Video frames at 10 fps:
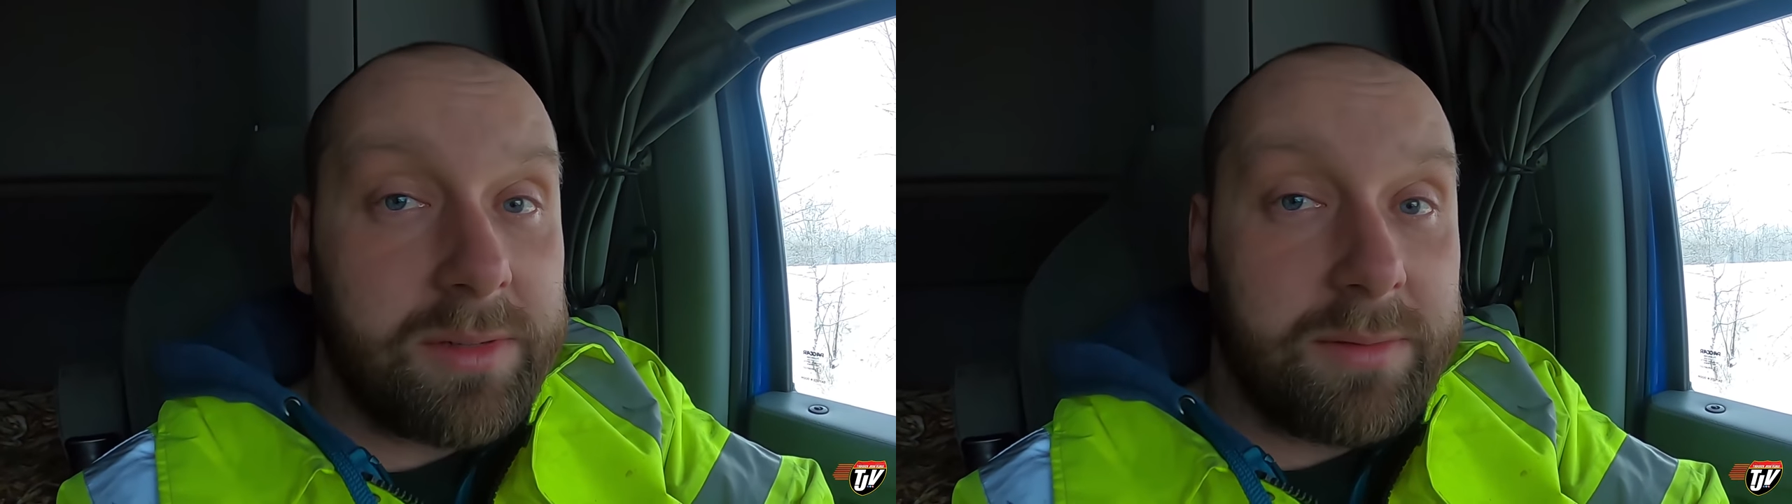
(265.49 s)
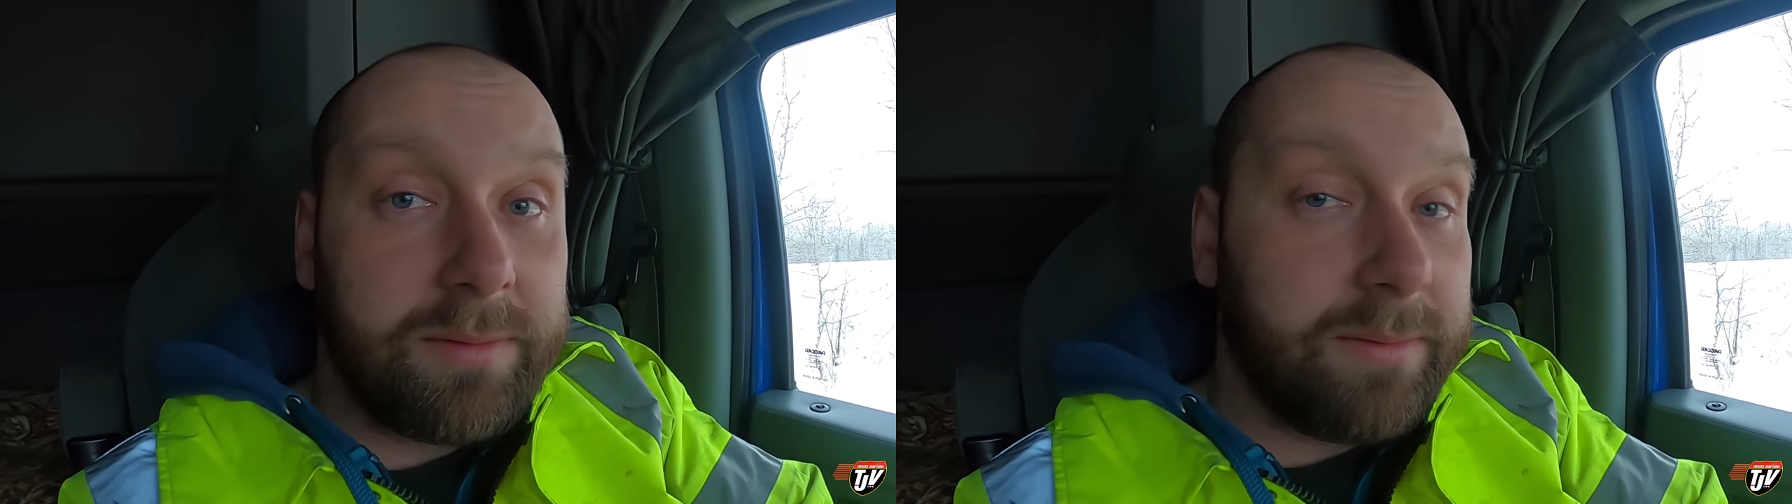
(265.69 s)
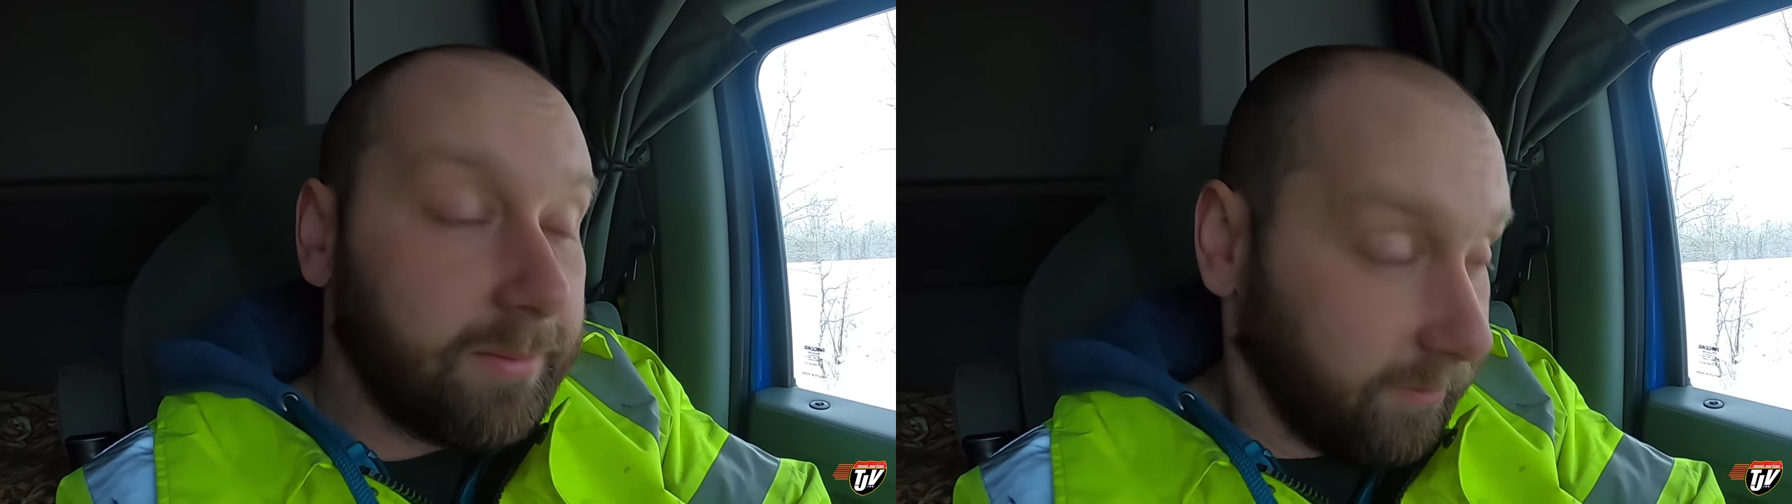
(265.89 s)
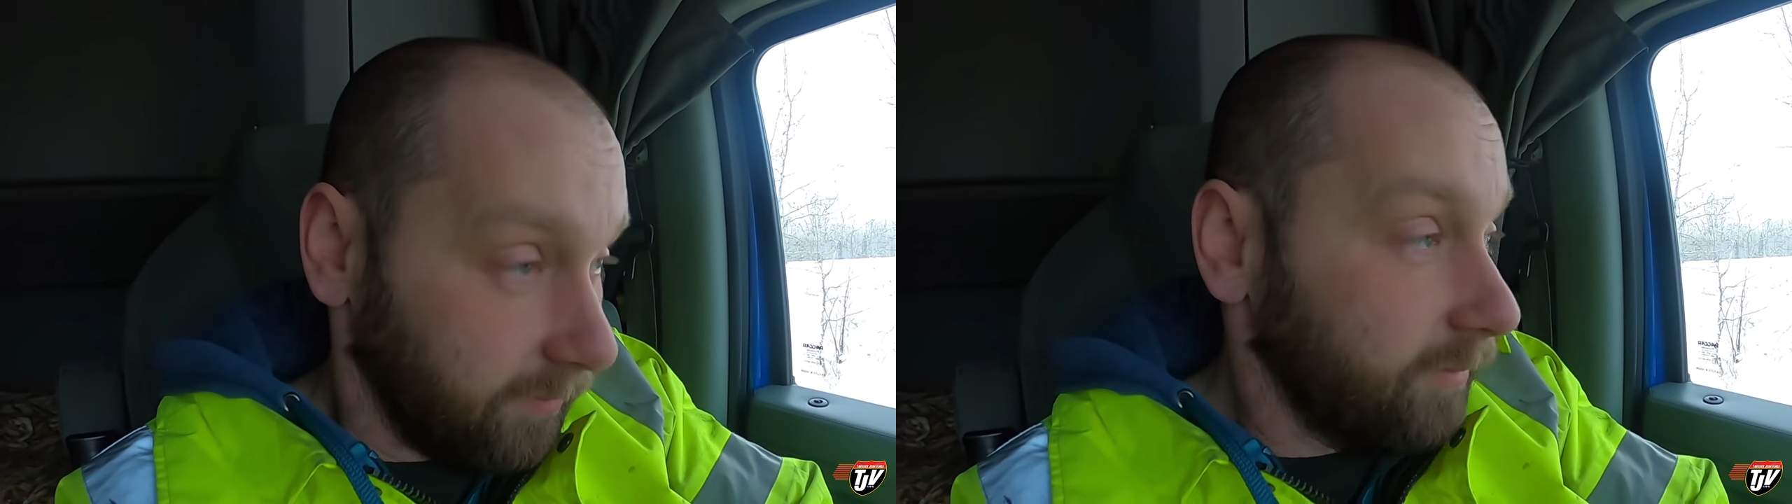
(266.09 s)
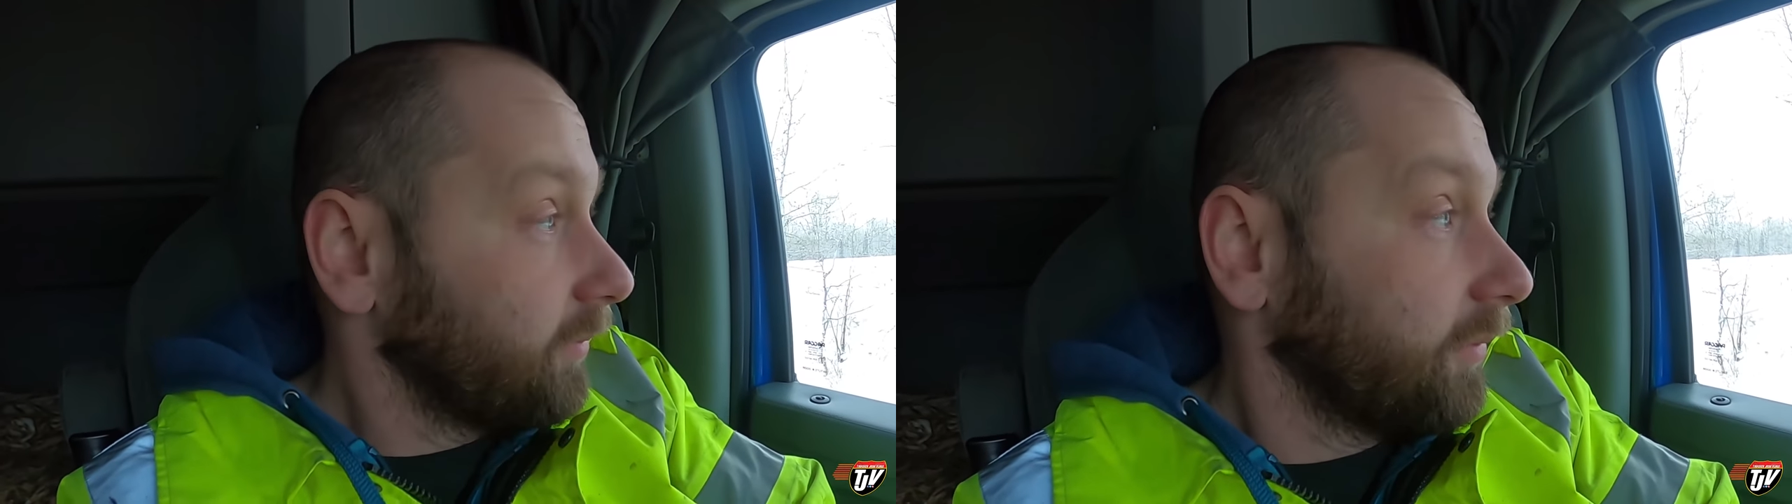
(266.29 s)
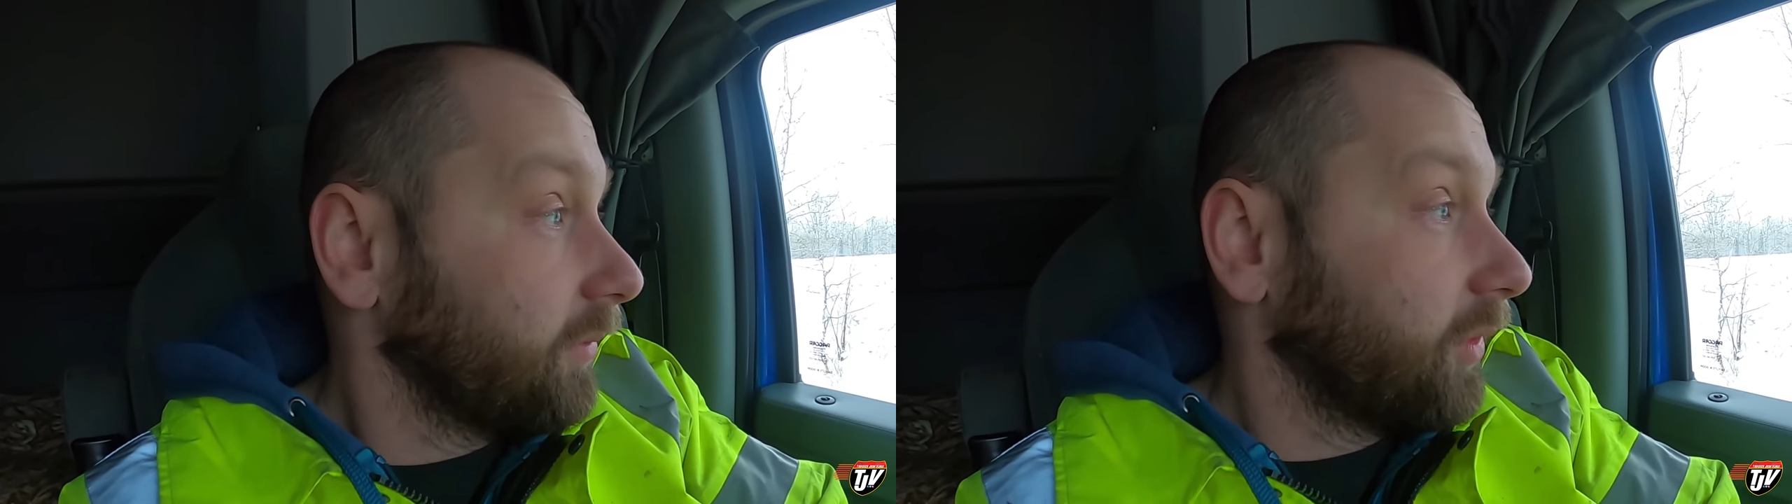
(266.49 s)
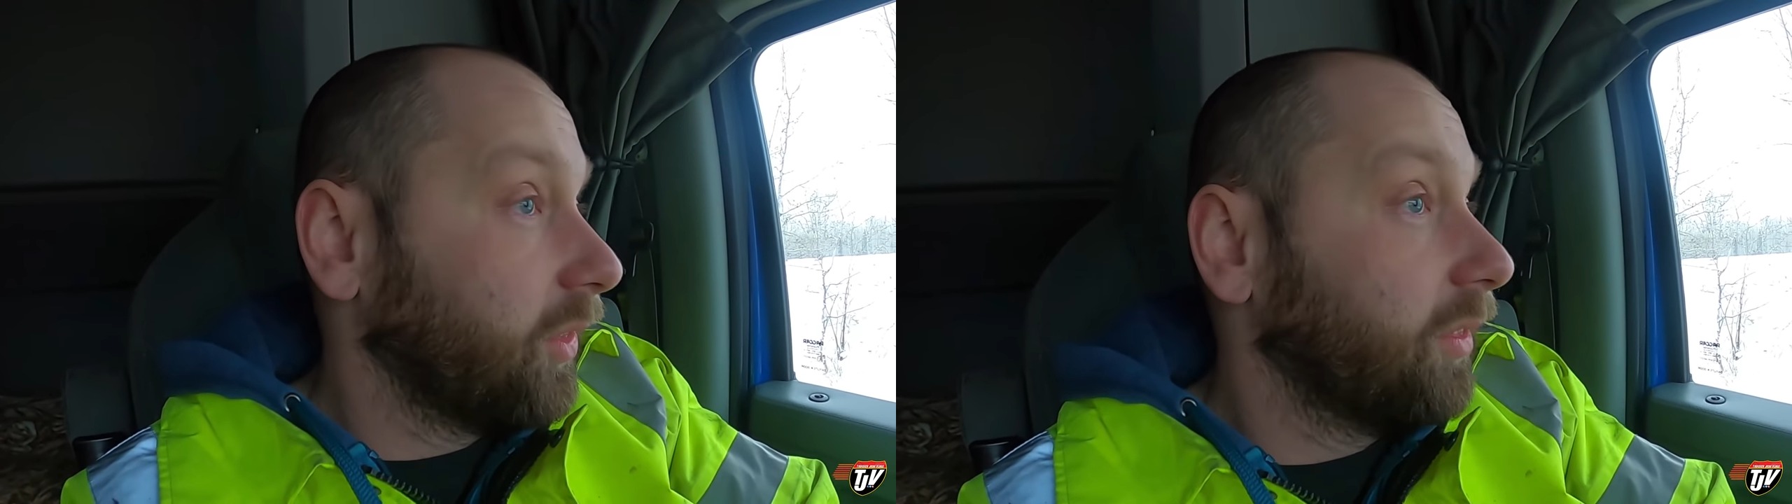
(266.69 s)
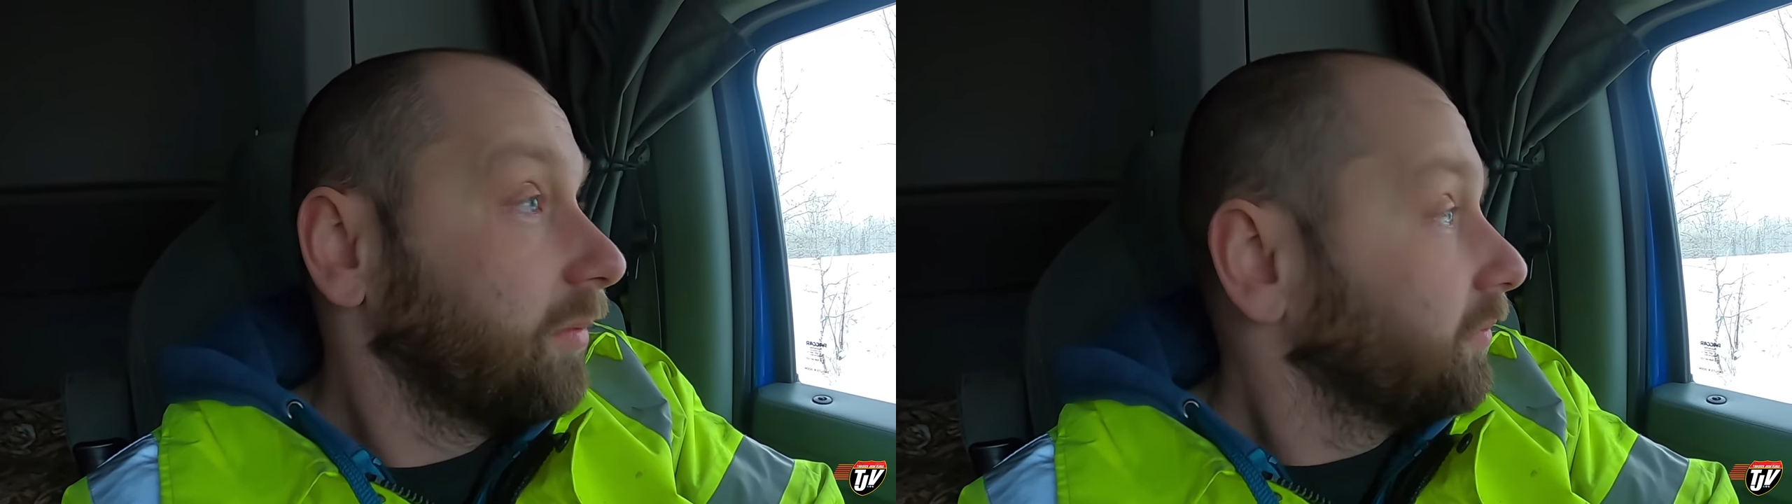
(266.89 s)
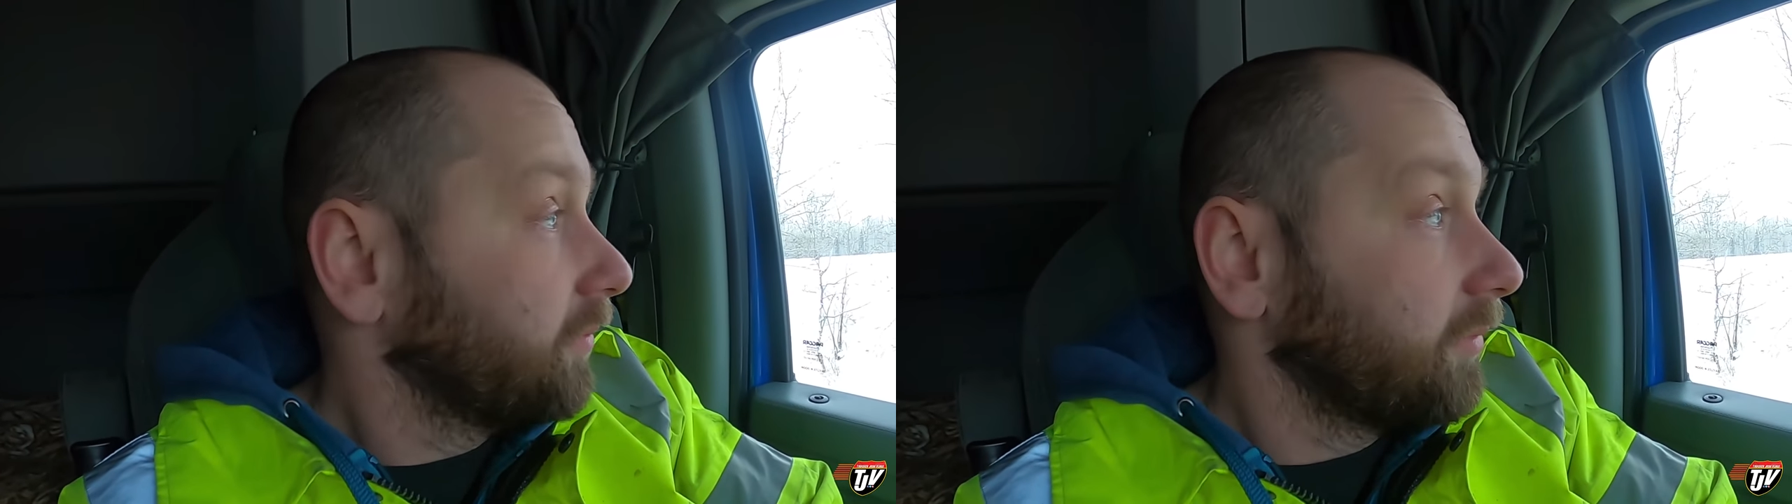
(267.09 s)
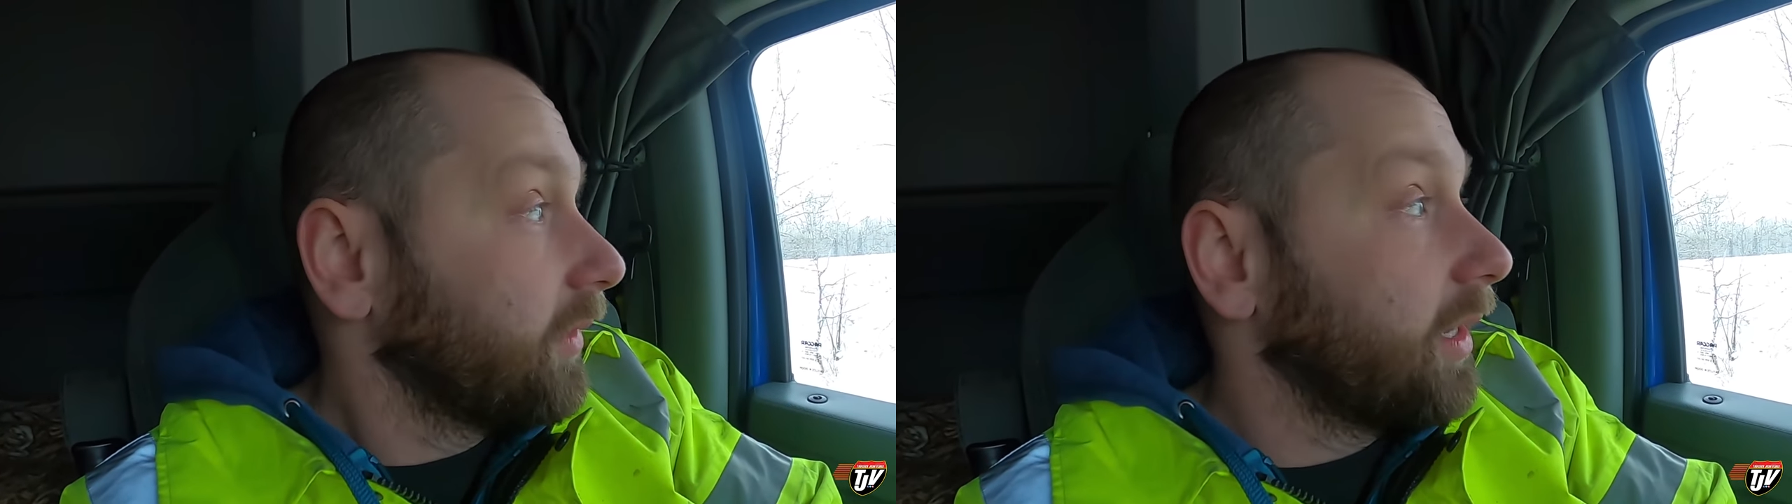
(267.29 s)

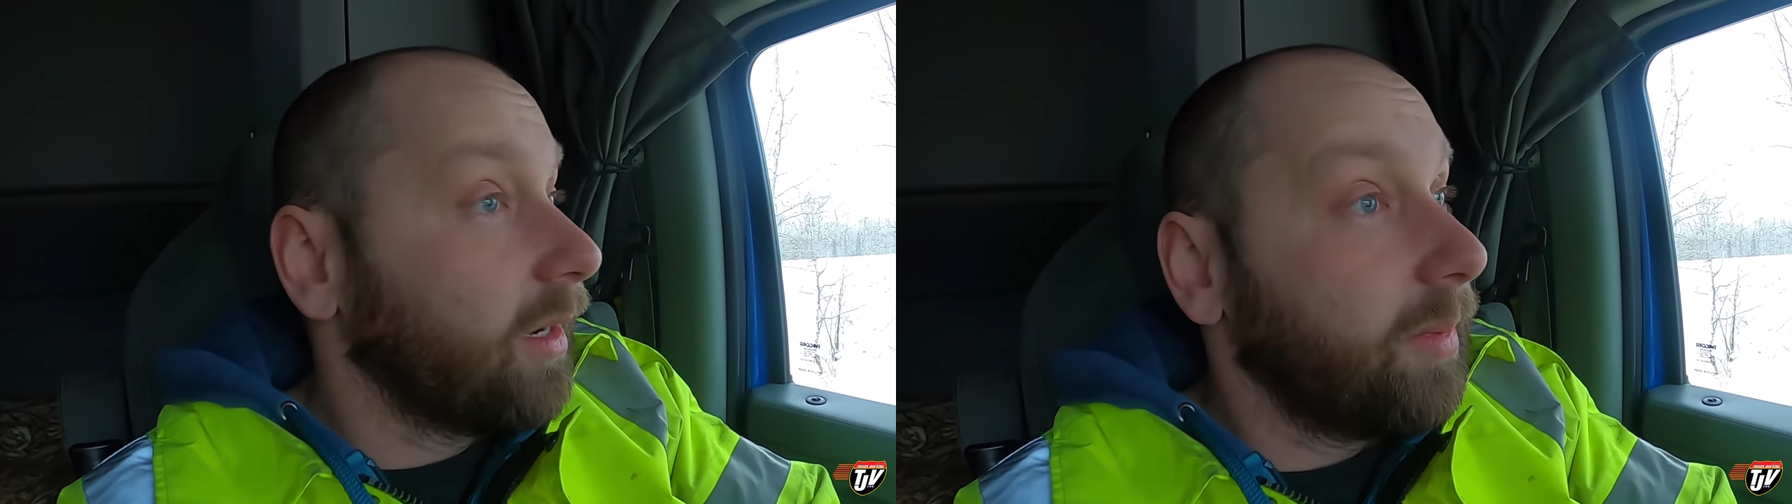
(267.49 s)
and